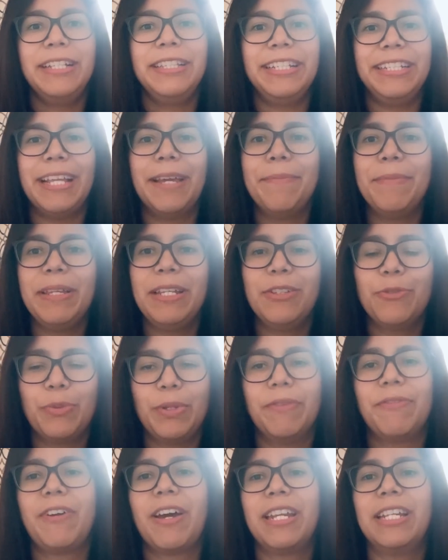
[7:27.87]
then that means
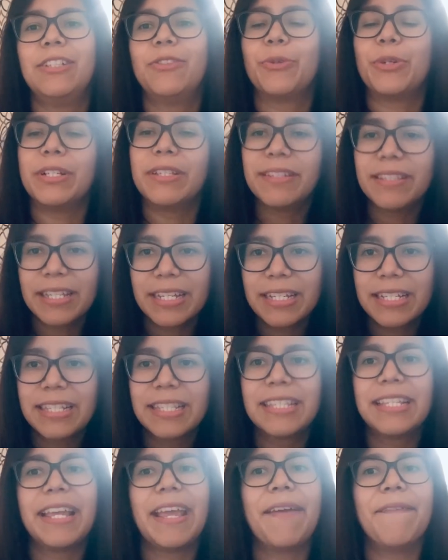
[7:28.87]
we have gotten to our
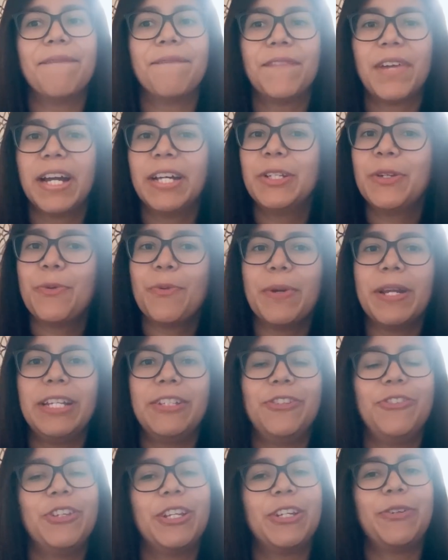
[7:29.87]
sixth and final way
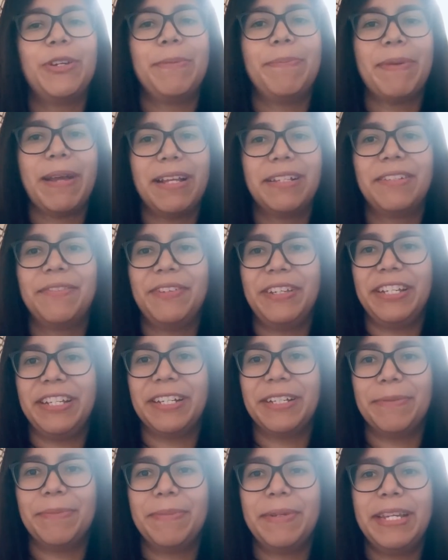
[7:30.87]
to generate passive
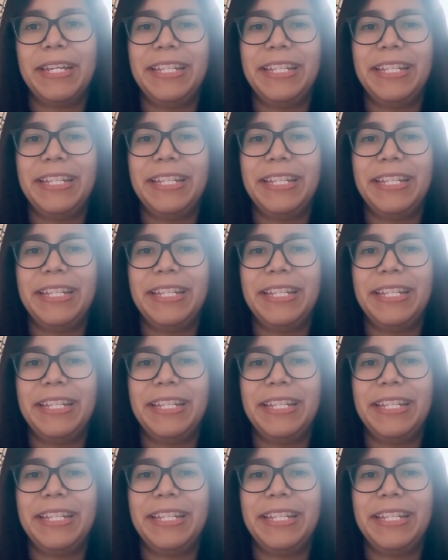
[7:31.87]
income,